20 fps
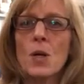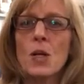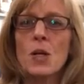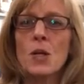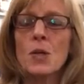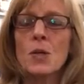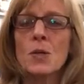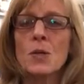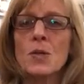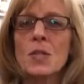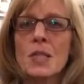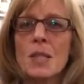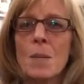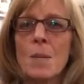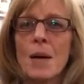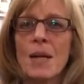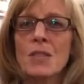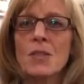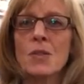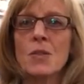includes the
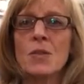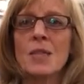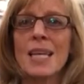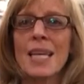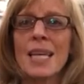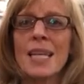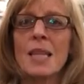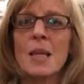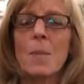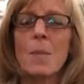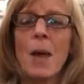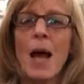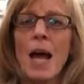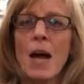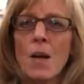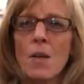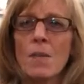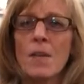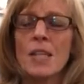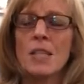muscles in the
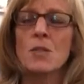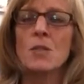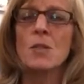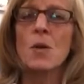pelvis.